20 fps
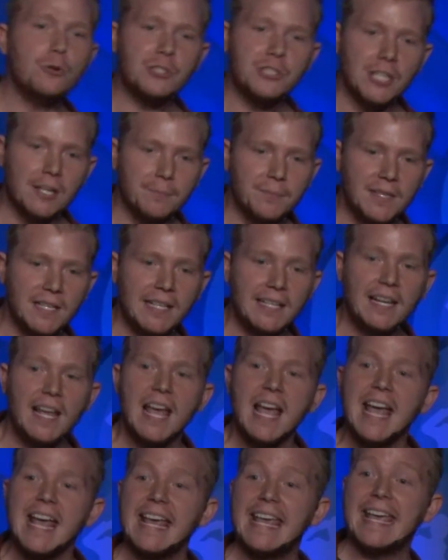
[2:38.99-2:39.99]
something
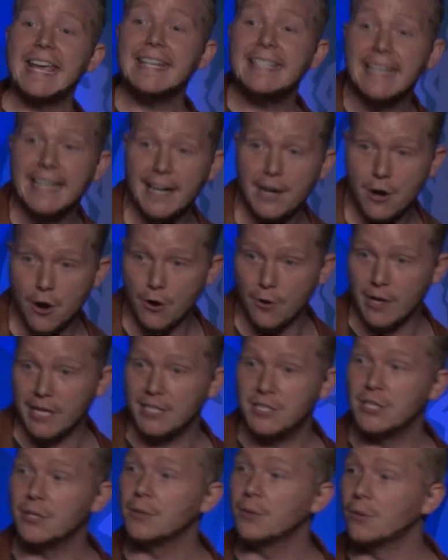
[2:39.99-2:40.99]
he didn't already
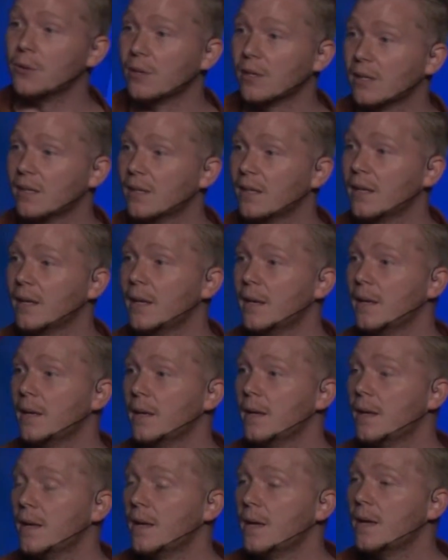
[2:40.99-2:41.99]
do.
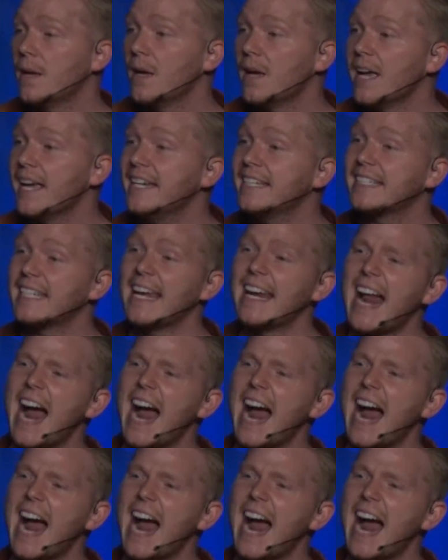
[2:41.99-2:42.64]
He's saying,